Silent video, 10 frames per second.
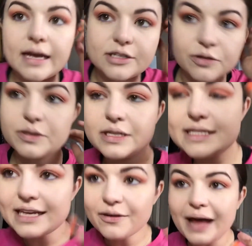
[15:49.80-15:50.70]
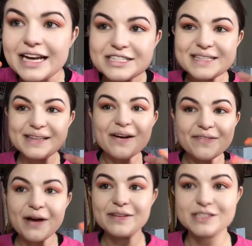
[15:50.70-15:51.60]
Don't you see how I just love
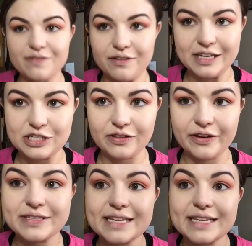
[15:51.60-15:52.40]
how this foundation looks?